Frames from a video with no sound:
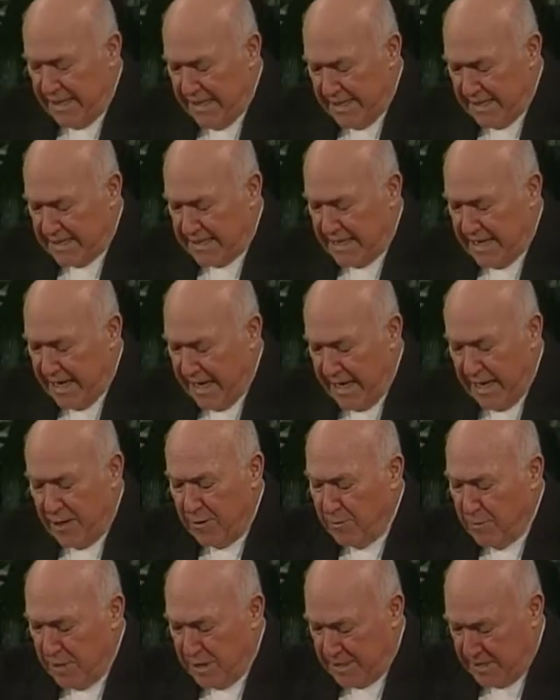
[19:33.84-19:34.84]
is
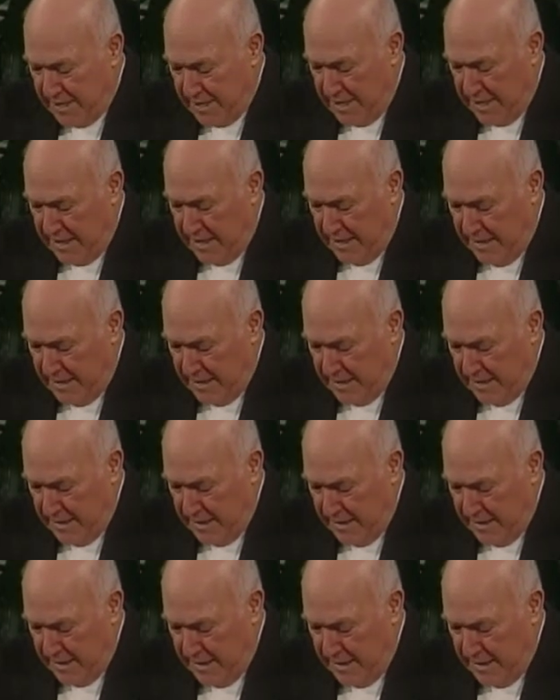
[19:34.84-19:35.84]
enmity
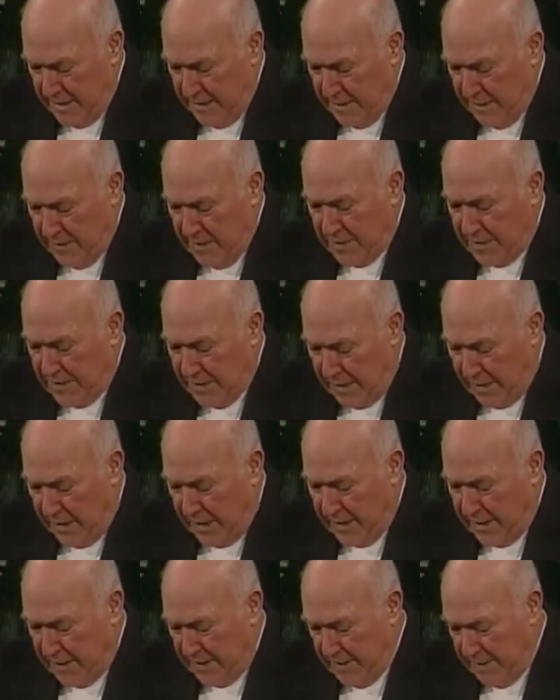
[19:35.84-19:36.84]
with
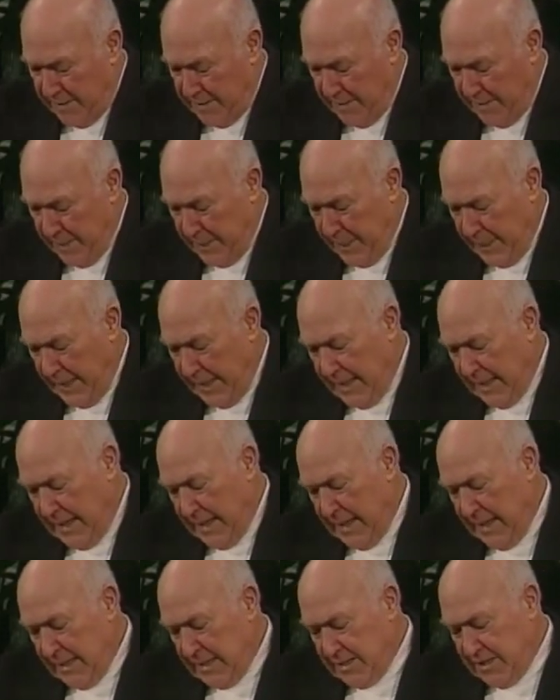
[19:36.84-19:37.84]
God.
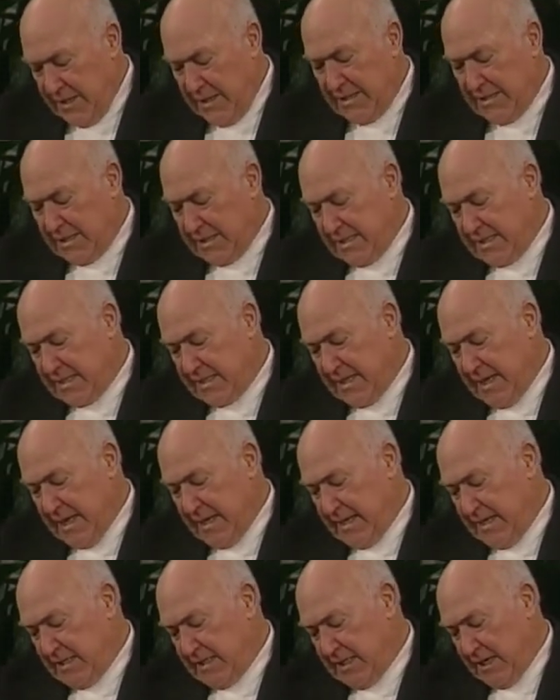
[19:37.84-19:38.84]
Jesus
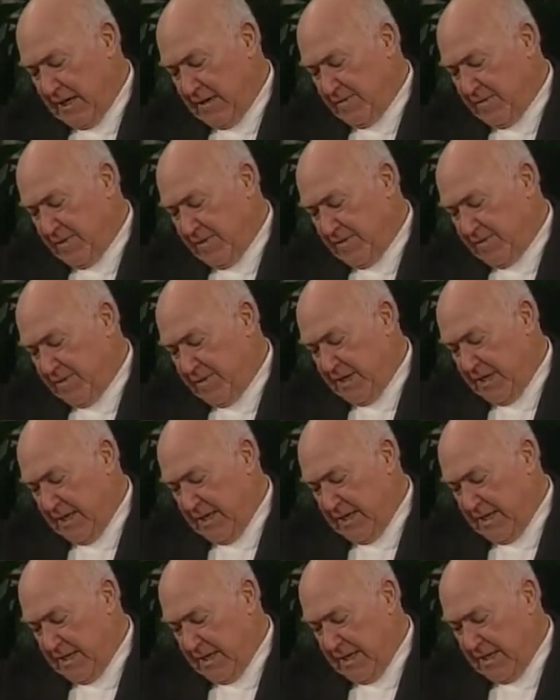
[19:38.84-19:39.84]
said in John
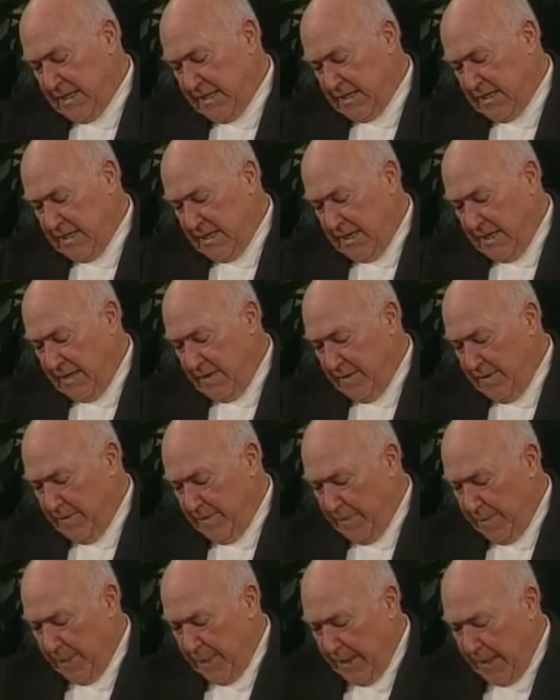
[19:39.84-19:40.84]
15, 19,
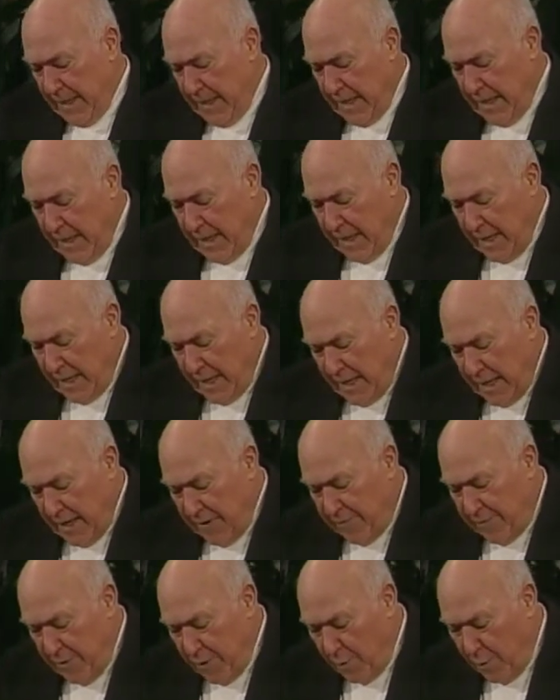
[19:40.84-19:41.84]

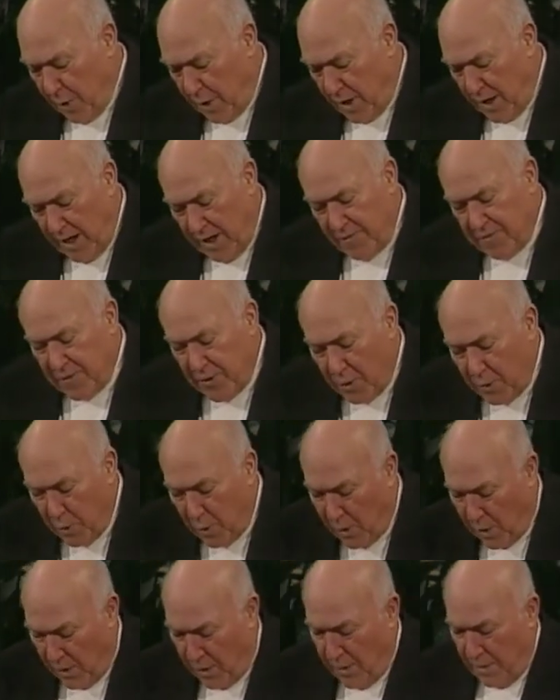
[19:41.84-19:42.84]
If you were of the
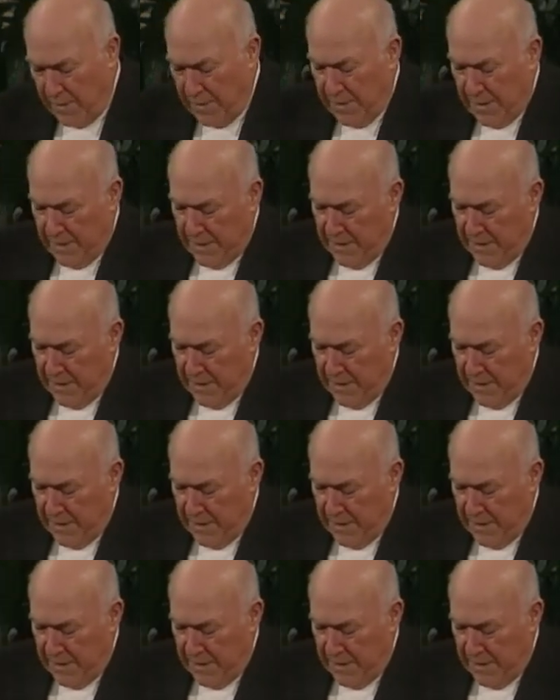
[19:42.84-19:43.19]
world,